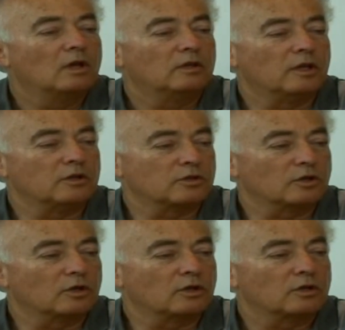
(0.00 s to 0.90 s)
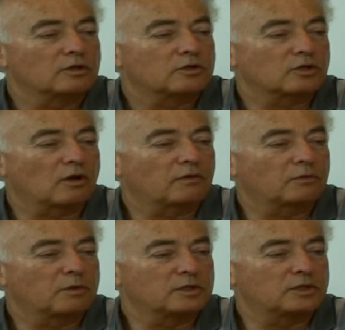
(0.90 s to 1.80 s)
There is a
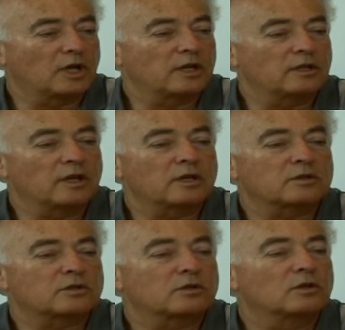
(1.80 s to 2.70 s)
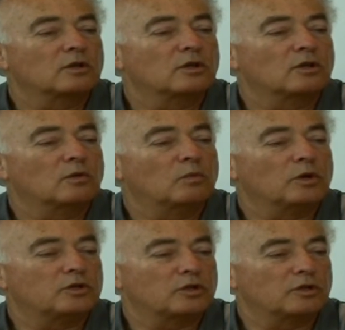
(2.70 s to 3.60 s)
software Dynaist
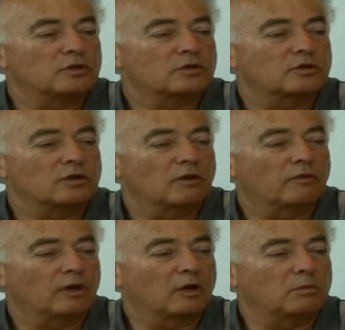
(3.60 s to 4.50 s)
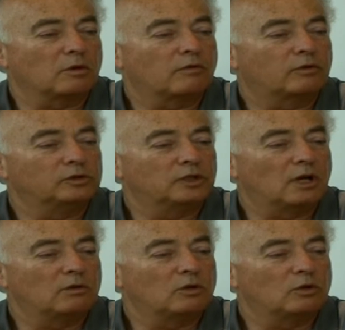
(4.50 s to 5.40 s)
which is available for
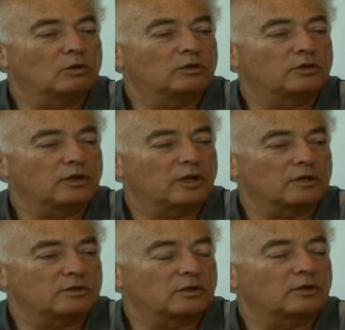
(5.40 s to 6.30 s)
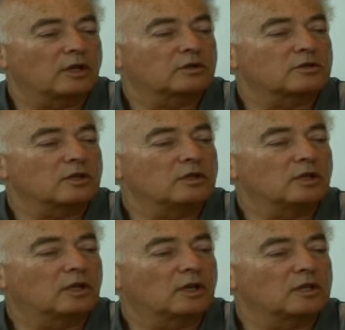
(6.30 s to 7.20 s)
download, as the text
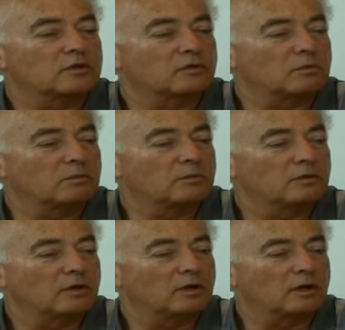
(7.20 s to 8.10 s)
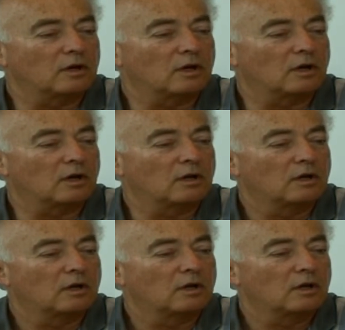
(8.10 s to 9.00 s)
indicates, from our
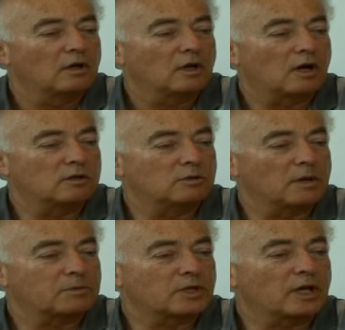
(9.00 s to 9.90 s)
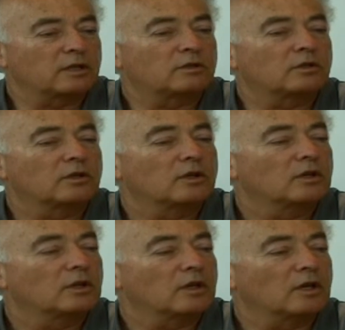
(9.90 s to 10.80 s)
website,
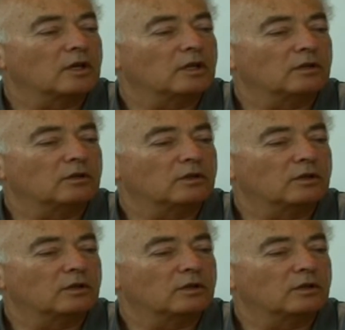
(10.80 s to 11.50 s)
and